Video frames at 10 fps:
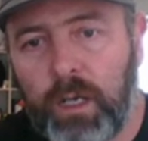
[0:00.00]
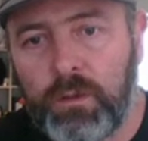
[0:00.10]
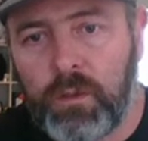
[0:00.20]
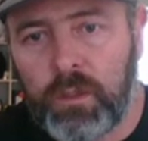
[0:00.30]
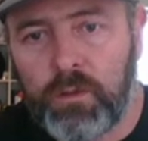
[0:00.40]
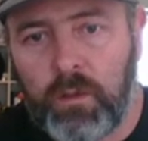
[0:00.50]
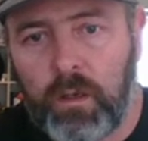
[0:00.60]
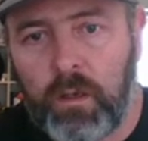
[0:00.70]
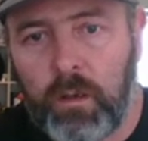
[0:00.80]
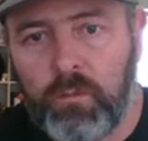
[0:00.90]
they're not
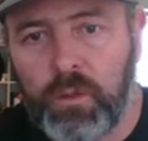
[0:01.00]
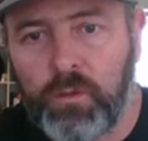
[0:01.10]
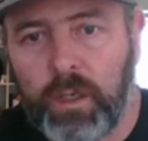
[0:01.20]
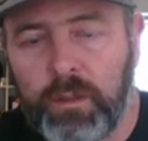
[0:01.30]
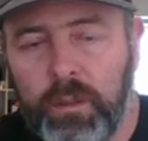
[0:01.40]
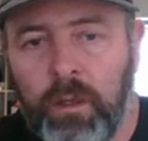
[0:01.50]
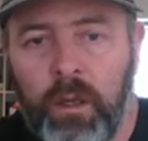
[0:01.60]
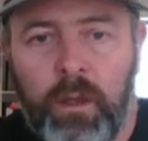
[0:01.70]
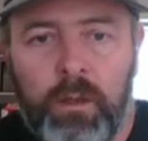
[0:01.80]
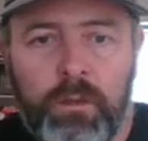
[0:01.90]
just
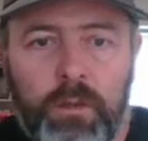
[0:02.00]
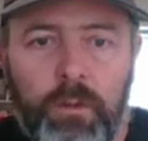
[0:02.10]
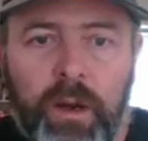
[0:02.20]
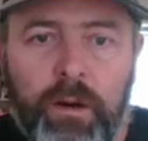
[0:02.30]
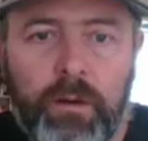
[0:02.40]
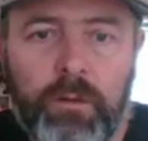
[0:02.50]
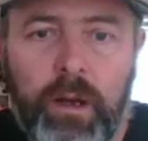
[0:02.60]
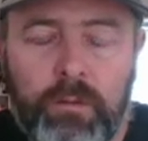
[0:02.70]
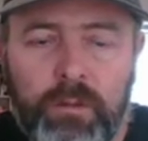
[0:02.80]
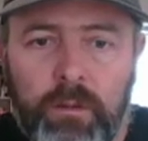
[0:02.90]
restricted to
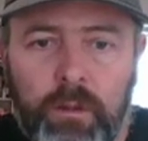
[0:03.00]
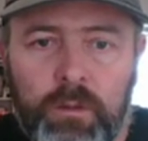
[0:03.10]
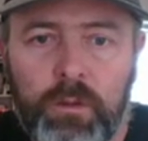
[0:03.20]
aircraft.